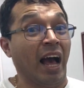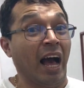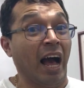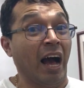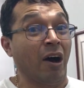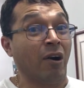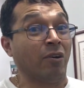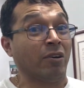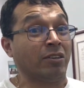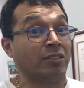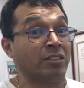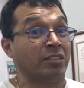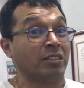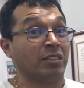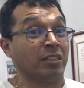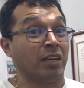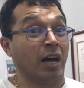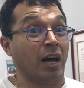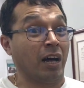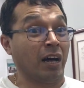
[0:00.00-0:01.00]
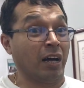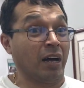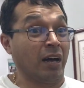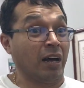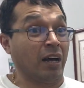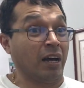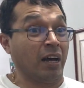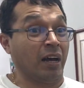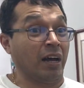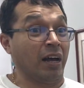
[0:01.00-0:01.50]
I was
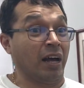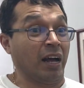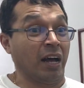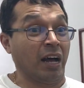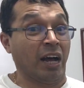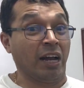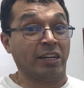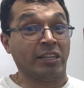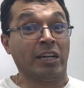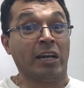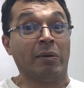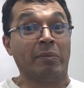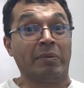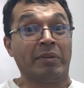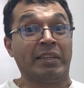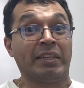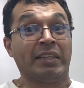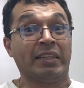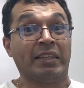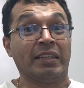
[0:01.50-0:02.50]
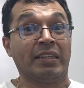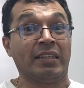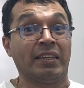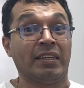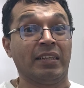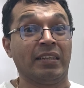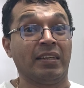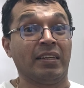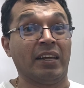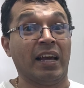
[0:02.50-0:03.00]
a dummy.
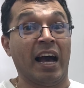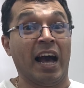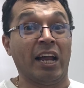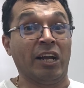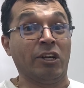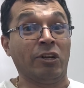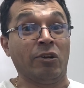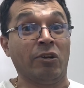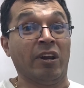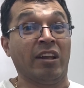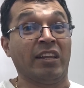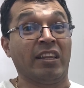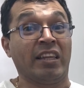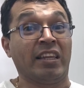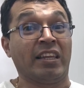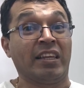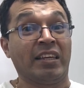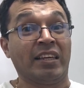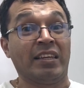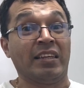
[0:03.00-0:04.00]
I knew nothing.